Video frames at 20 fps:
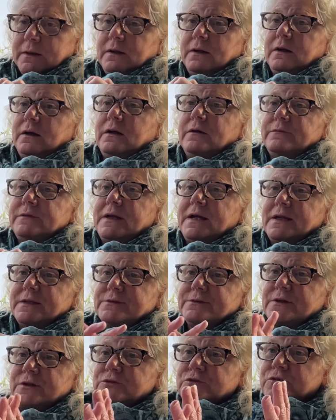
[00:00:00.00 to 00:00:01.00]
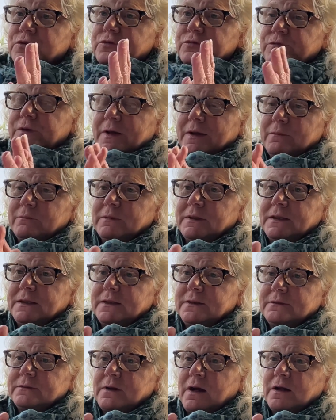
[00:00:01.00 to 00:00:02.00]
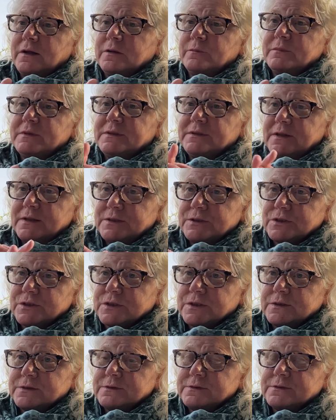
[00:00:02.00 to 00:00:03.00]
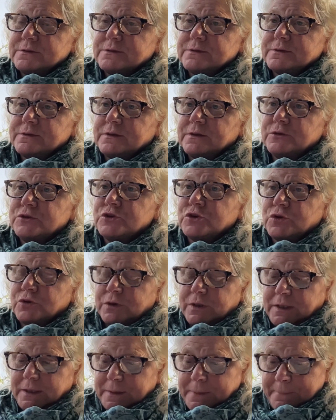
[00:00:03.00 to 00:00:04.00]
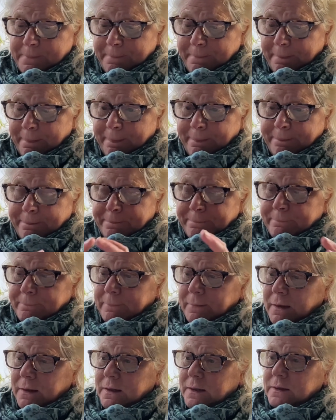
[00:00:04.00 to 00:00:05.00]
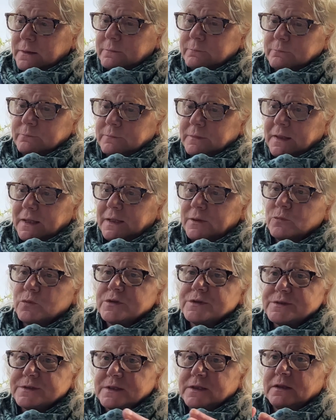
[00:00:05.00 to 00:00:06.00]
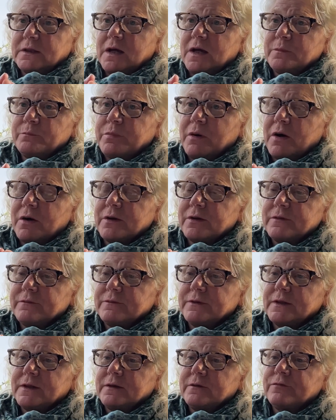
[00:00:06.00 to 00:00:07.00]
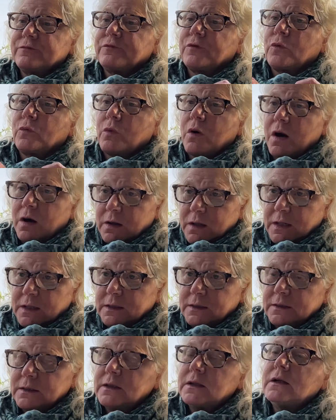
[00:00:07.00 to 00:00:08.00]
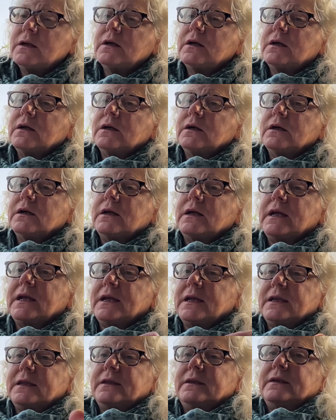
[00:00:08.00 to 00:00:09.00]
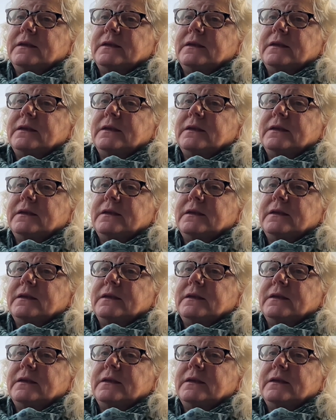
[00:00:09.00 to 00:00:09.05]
of the Ancestral Family Documentation's journey. And we're still on part of the Ferrara and